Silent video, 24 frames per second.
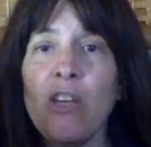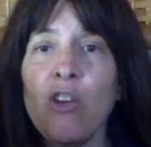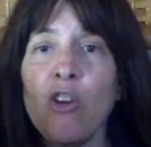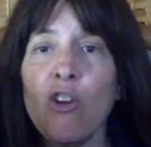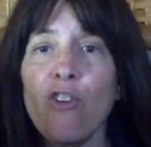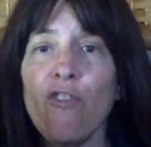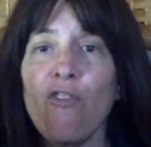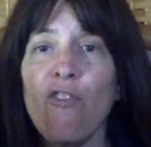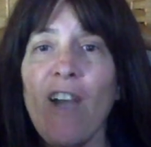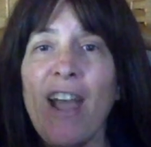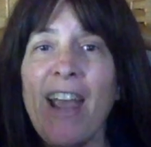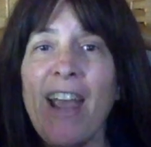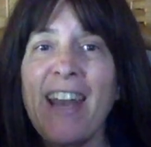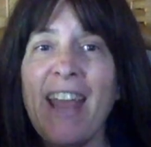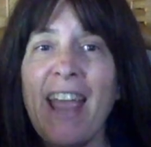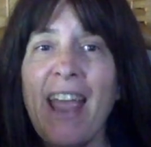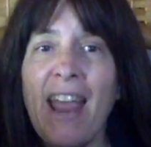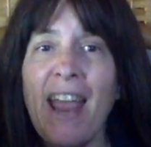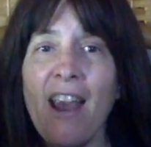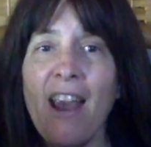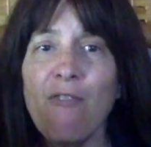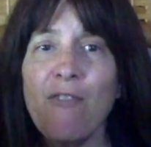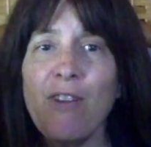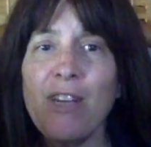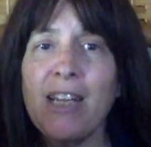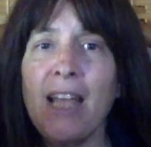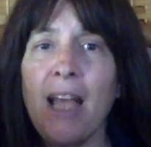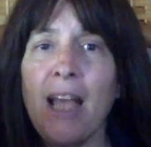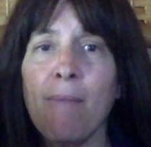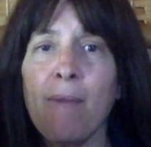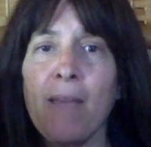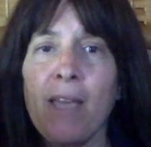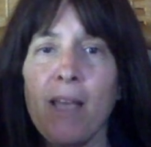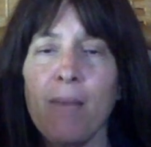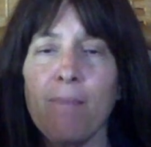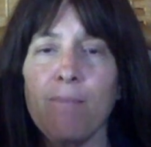notified every
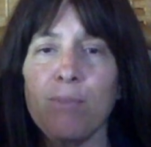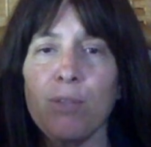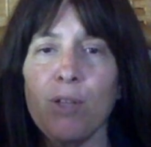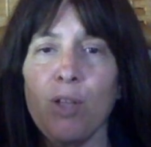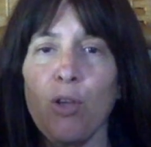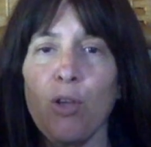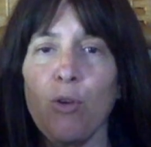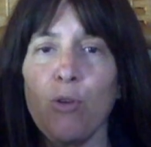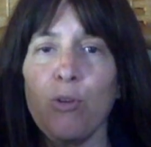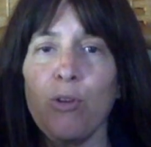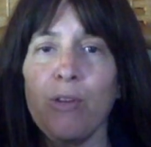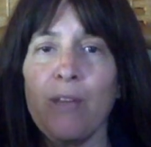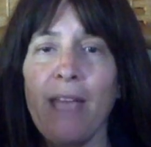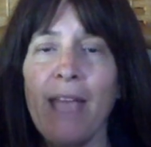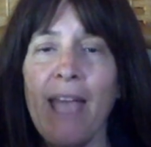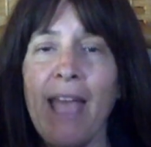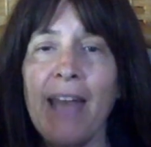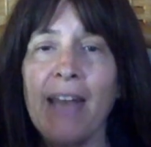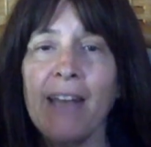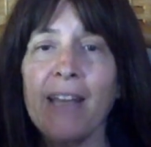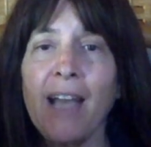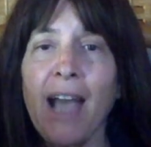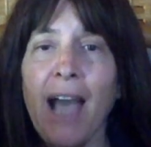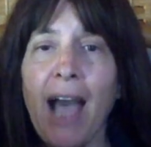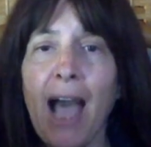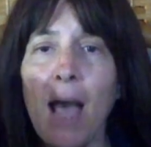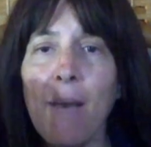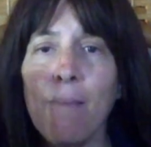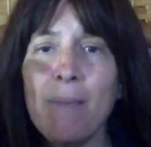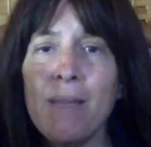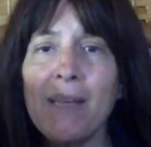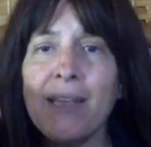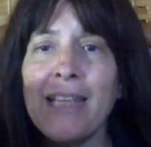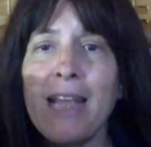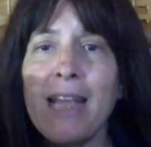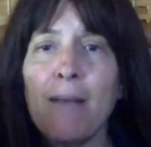time I upload, and
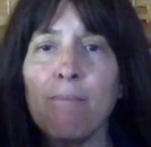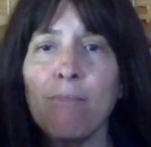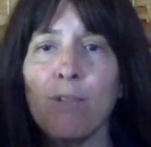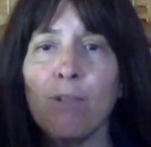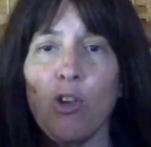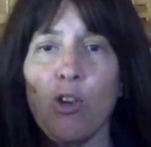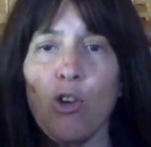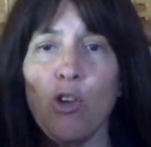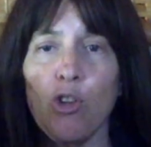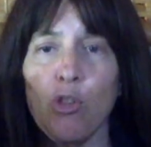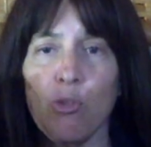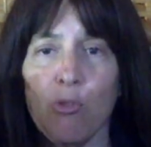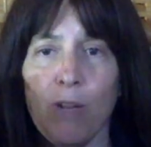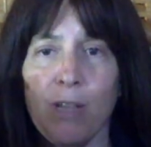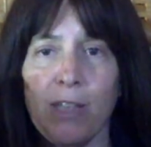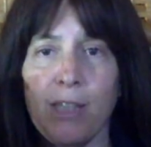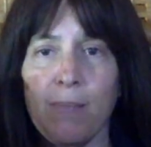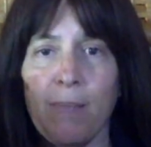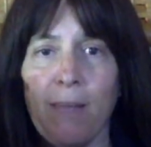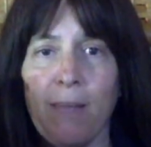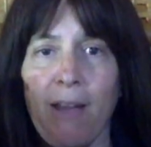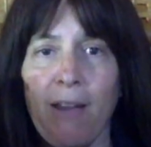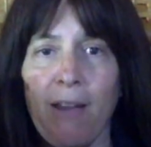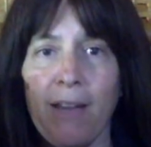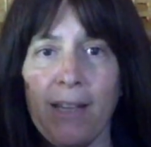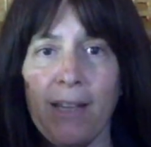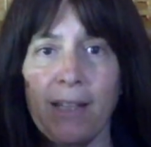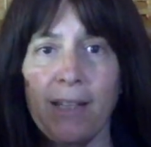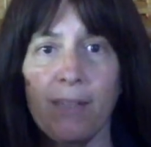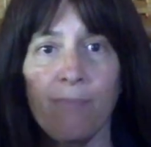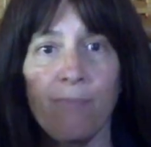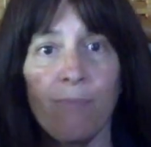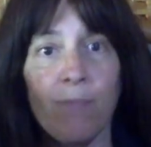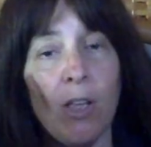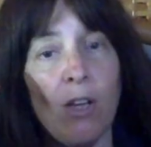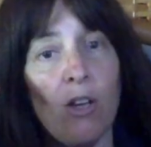comment down below your thoughts about it.
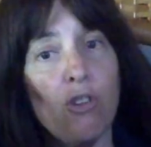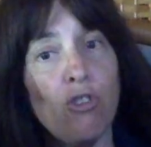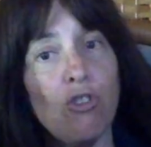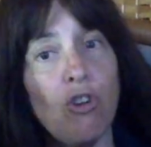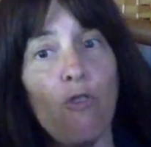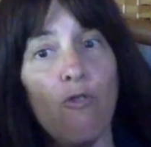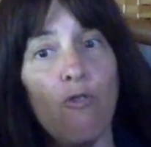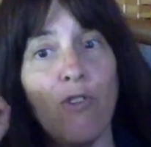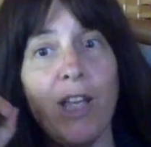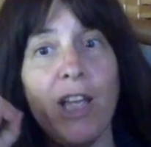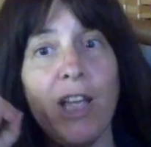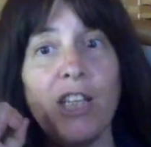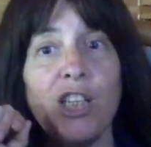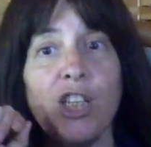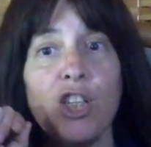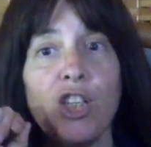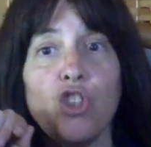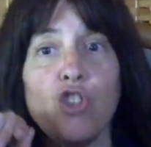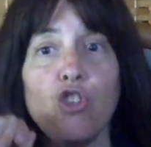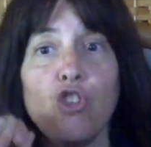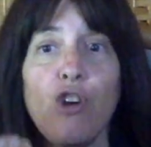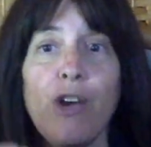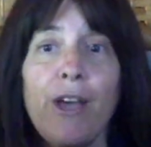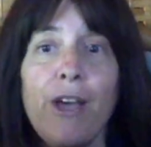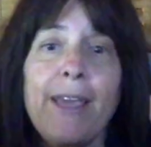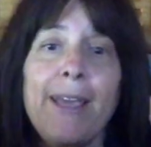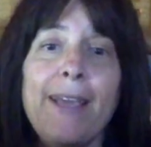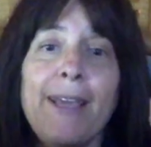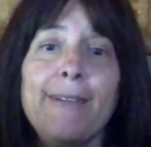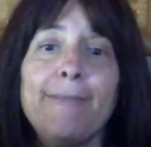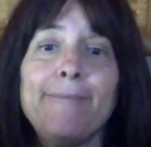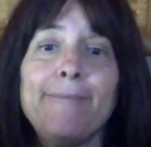Don't forget to enjoy.